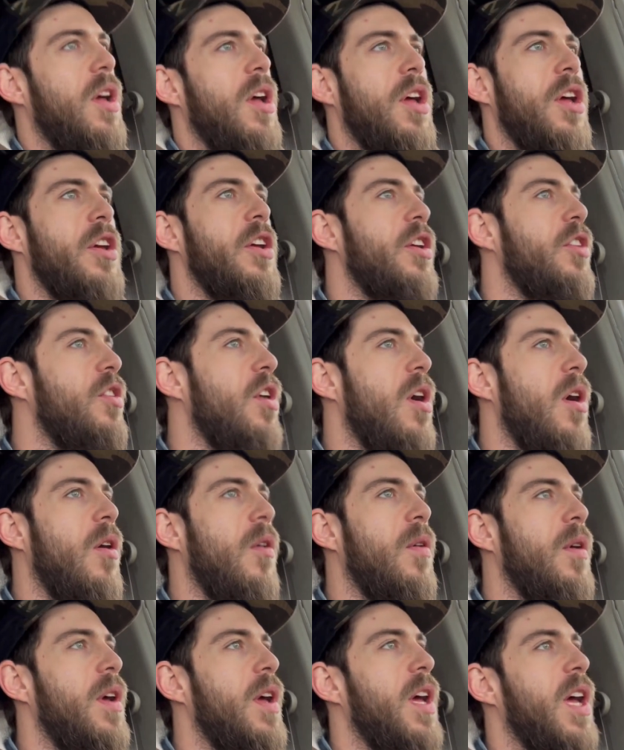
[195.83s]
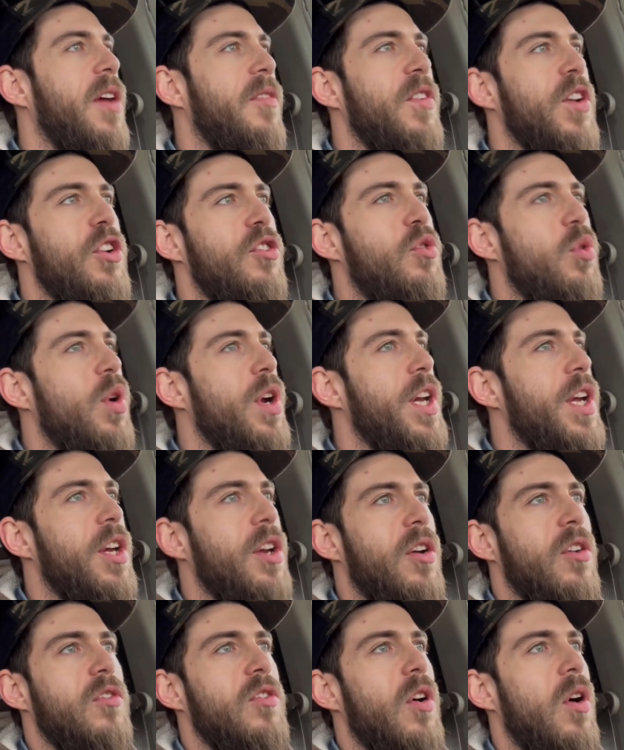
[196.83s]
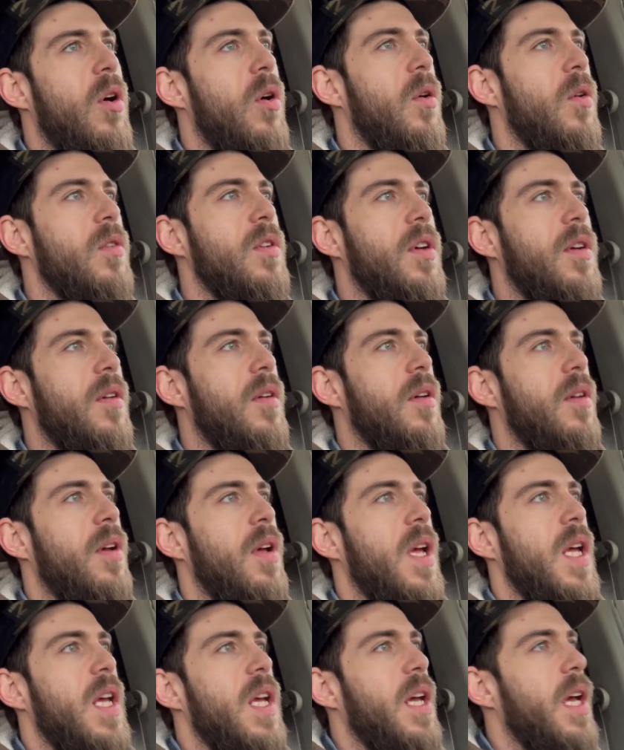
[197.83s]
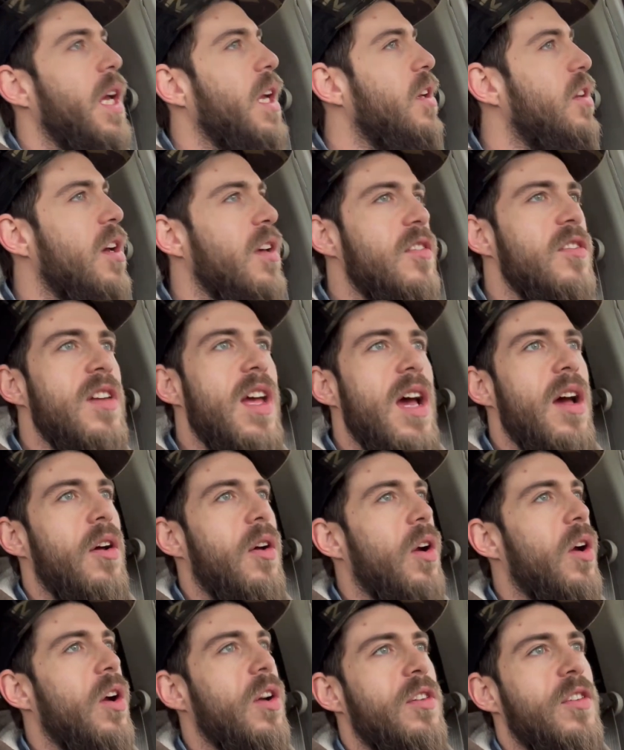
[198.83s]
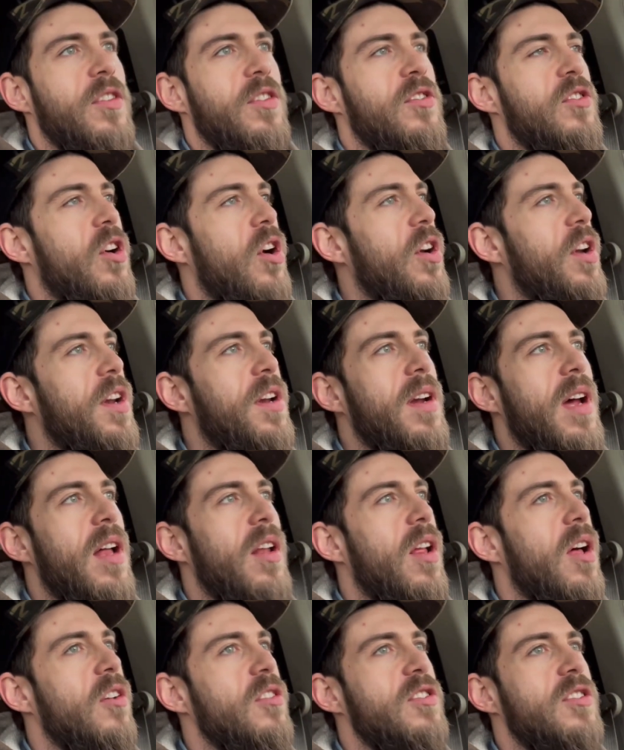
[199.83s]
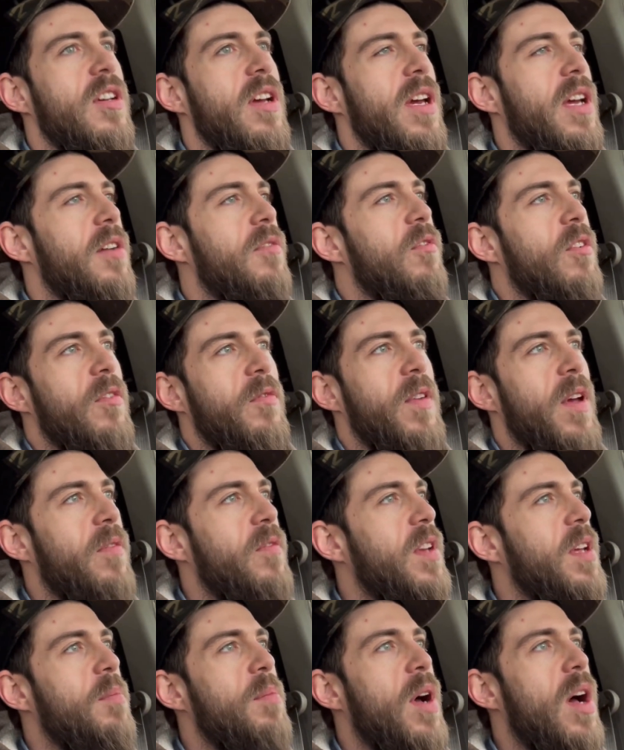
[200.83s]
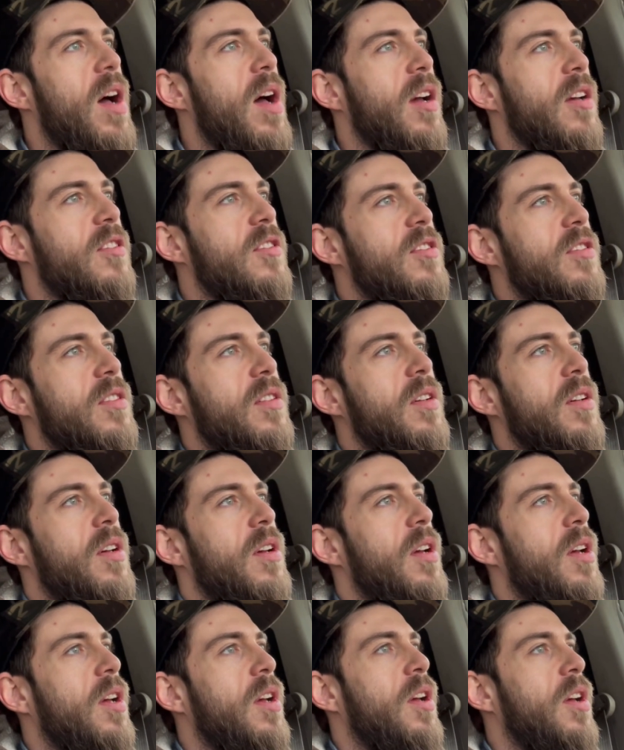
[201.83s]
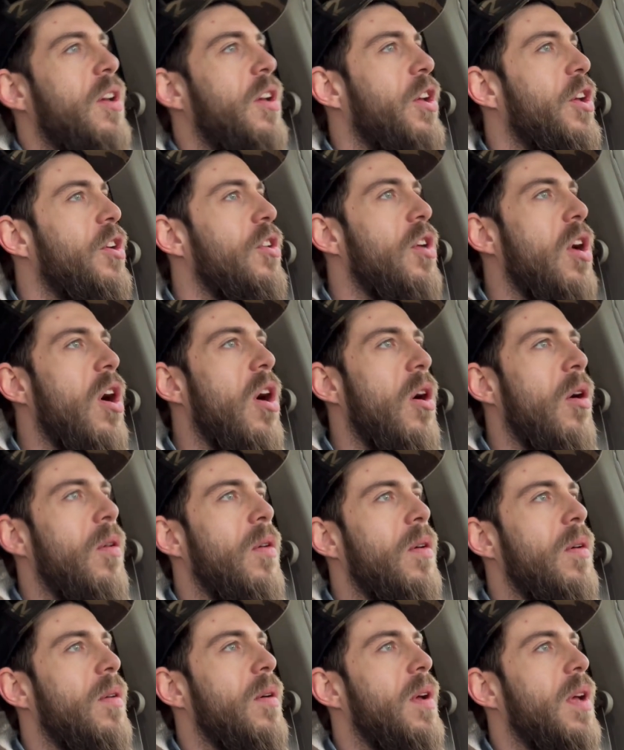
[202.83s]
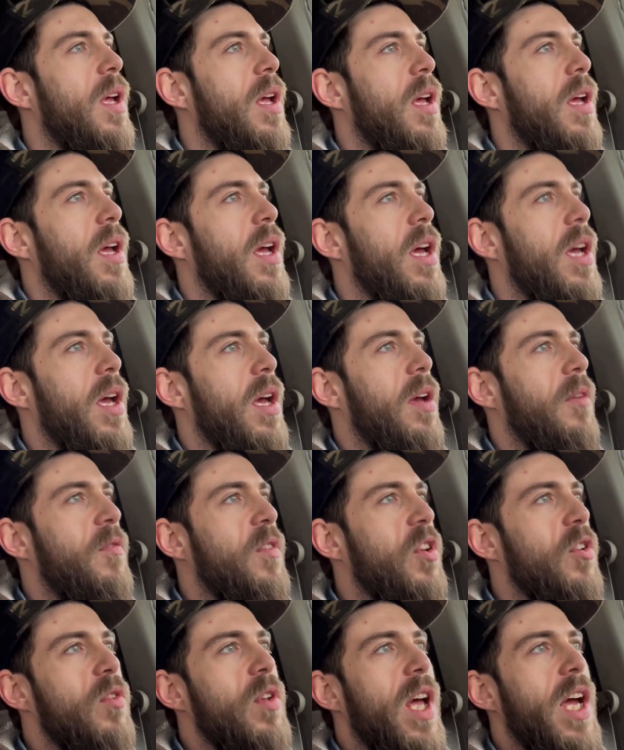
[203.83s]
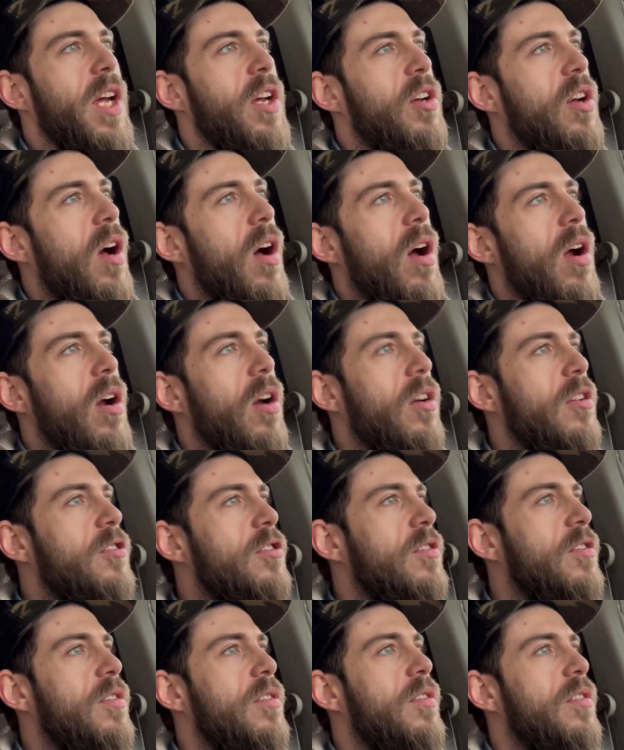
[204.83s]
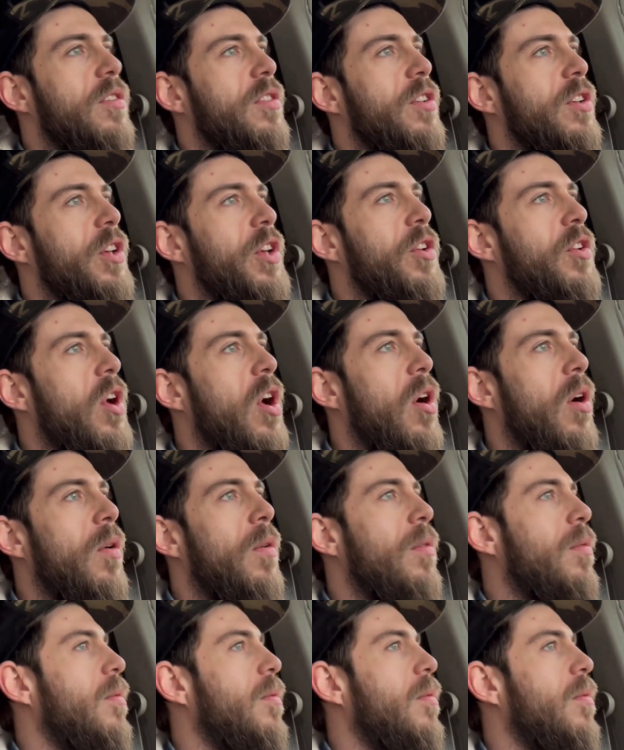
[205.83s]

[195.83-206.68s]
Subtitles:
You know, if you're 20 years old, it does not hurt to start an LLC for $50. You know, if you like cars, you know,